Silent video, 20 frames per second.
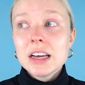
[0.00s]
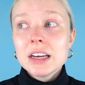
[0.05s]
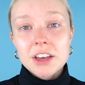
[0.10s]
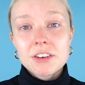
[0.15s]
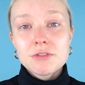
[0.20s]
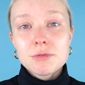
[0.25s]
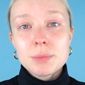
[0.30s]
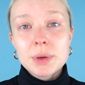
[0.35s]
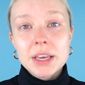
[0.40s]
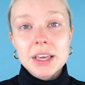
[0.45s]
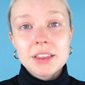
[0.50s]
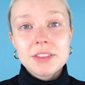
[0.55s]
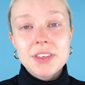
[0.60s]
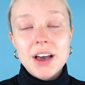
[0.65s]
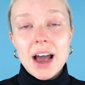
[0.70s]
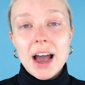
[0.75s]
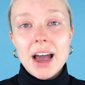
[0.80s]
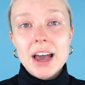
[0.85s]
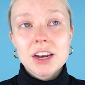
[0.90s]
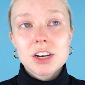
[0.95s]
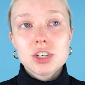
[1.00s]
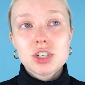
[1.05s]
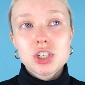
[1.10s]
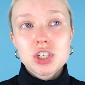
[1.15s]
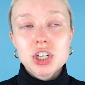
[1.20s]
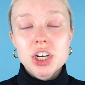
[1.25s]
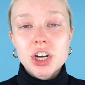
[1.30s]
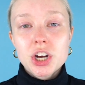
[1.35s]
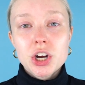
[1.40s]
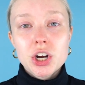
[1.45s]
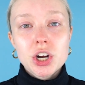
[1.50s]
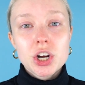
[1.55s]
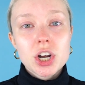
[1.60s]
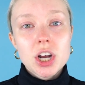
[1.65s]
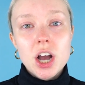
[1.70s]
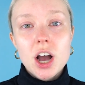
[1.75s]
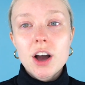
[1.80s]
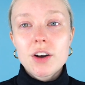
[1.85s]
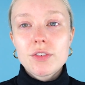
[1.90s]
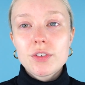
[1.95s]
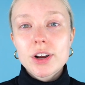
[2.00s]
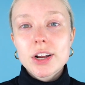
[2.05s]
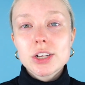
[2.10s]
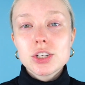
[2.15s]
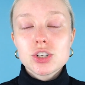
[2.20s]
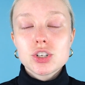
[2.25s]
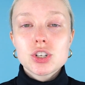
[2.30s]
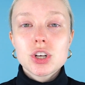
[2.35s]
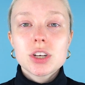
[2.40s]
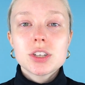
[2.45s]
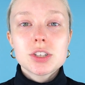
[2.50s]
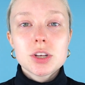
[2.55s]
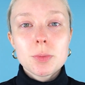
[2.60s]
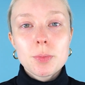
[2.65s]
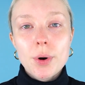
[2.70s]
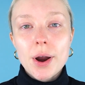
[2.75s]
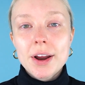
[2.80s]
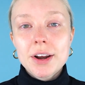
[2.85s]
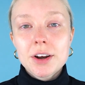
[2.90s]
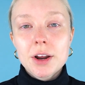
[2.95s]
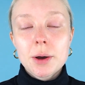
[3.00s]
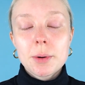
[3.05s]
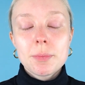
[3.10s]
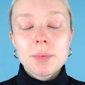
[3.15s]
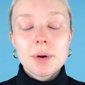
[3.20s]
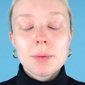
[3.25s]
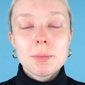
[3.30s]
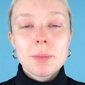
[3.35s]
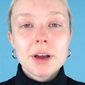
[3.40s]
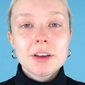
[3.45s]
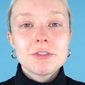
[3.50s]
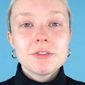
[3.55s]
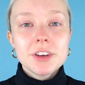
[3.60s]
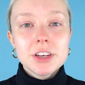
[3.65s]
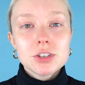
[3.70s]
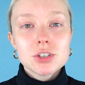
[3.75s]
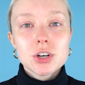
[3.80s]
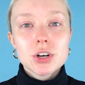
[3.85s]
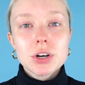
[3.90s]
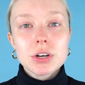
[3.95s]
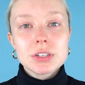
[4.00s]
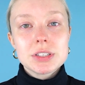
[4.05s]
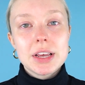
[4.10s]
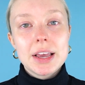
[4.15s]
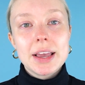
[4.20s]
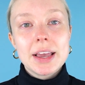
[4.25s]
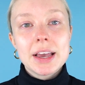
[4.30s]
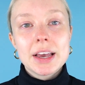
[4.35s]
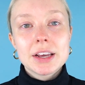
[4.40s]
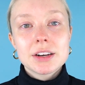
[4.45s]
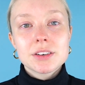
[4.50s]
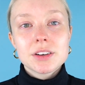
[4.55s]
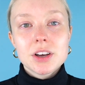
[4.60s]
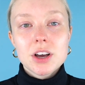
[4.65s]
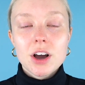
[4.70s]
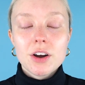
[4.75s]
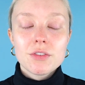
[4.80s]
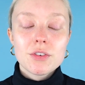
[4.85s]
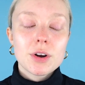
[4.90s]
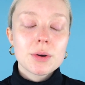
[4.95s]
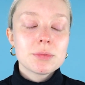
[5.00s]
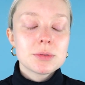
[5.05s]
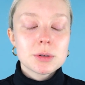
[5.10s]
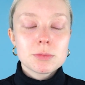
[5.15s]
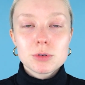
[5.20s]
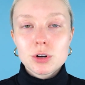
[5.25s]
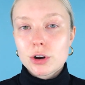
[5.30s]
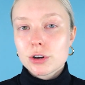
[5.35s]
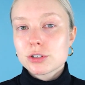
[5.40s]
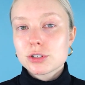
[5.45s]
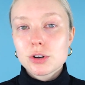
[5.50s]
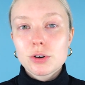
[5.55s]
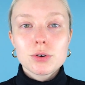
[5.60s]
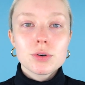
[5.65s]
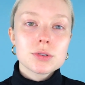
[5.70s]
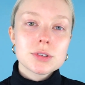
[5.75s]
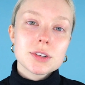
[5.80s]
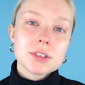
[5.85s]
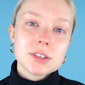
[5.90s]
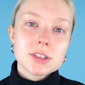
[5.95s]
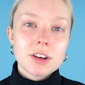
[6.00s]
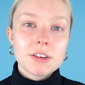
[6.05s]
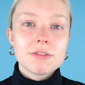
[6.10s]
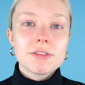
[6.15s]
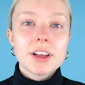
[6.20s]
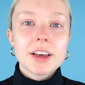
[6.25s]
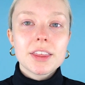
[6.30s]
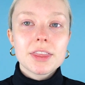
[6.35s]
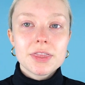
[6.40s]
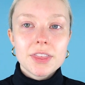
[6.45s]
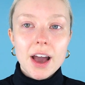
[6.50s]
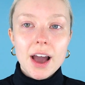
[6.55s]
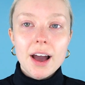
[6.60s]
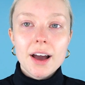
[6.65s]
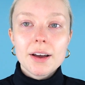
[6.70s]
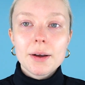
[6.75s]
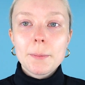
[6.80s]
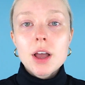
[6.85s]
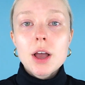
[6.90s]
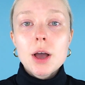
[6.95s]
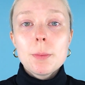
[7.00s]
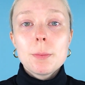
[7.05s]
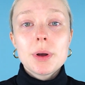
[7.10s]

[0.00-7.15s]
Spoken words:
give me that sheer coverage just to brighten up my features and cover up some dark circles and stuff like that.